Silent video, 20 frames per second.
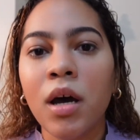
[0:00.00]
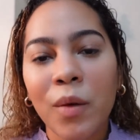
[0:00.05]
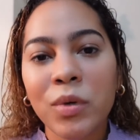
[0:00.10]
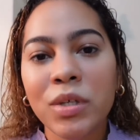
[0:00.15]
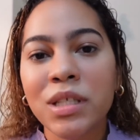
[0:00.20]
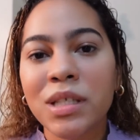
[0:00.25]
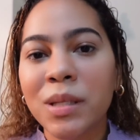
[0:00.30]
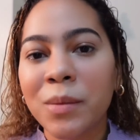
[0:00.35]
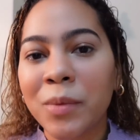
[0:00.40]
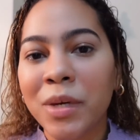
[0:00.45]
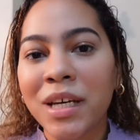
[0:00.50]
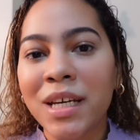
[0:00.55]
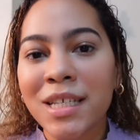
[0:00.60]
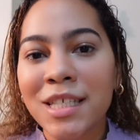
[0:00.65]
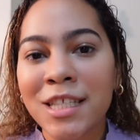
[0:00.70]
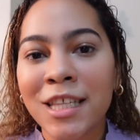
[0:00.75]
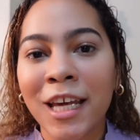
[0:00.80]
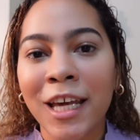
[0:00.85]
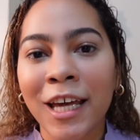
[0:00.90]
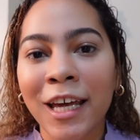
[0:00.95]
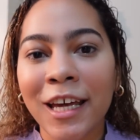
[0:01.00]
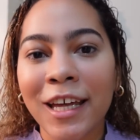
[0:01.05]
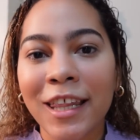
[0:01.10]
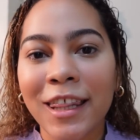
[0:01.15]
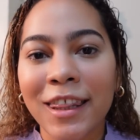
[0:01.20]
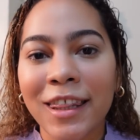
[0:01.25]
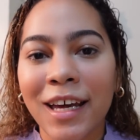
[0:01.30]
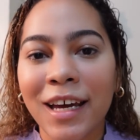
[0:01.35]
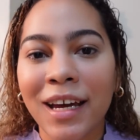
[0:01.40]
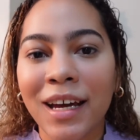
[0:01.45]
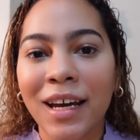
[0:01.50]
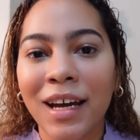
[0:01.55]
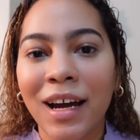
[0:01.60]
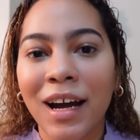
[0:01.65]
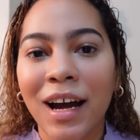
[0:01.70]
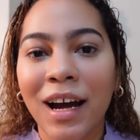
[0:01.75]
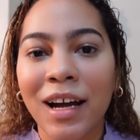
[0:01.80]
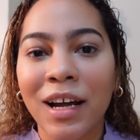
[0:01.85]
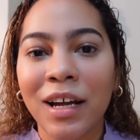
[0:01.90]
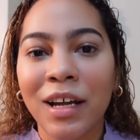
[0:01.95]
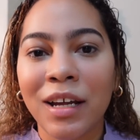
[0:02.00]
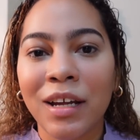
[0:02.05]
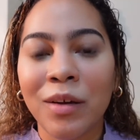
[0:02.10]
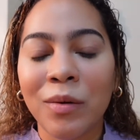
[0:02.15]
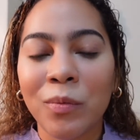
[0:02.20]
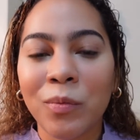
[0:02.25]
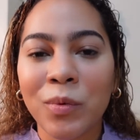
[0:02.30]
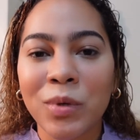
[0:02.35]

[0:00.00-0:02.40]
It was the biggest thing that I